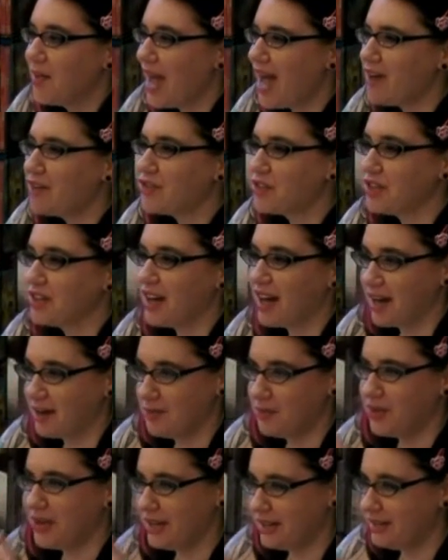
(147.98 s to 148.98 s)
After
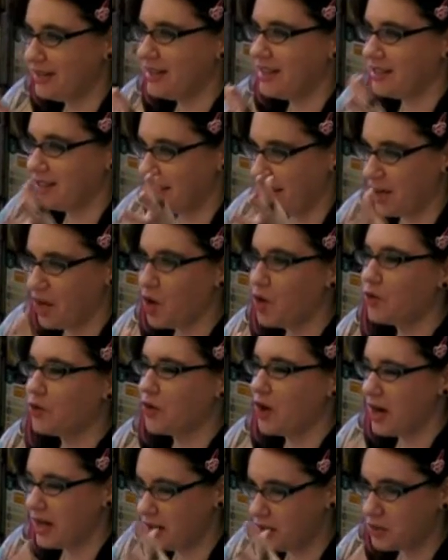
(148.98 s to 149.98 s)
I'd written like
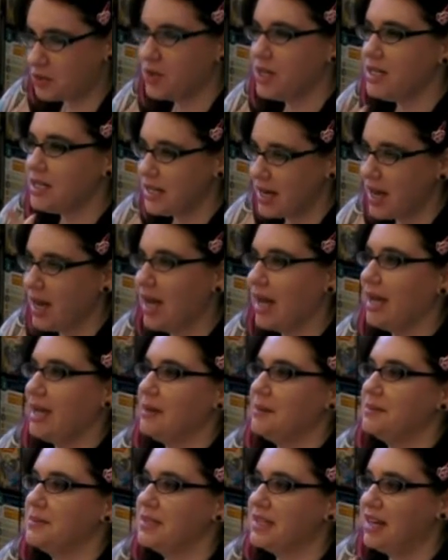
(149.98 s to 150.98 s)
override three
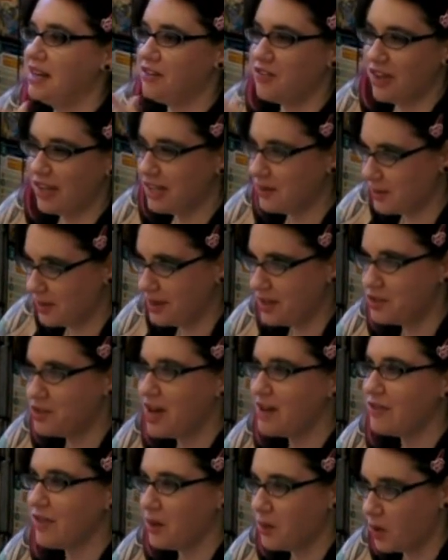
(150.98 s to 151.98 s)
times, and I finally written the
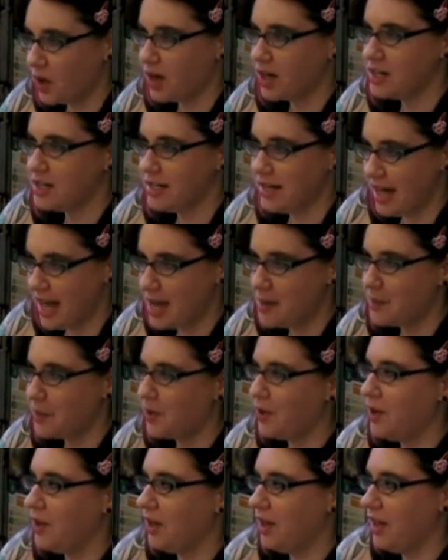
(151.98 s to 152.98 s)
draft that worked in
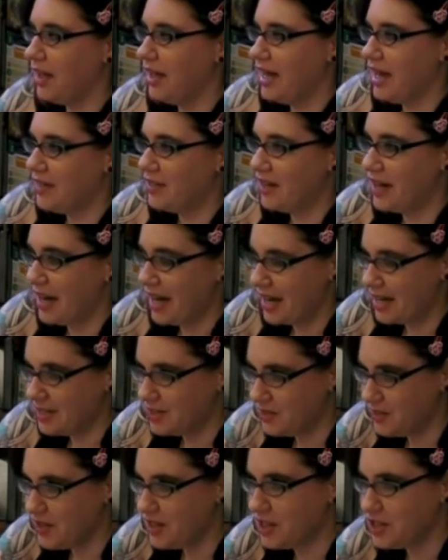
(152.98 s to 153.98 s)
April, and then I had to
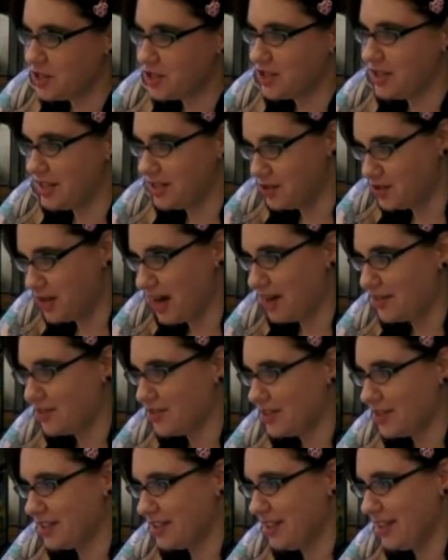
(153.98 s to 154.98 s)
finish this
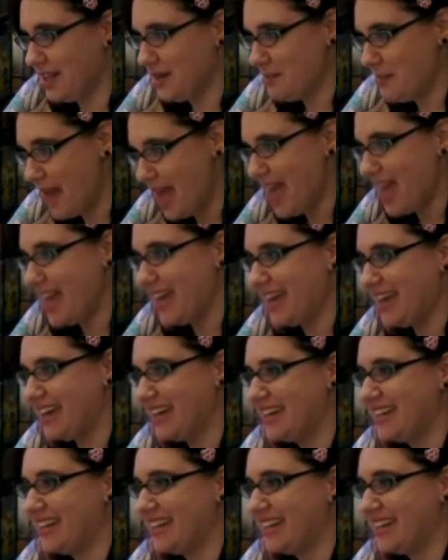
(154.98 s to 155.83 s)
draft in May.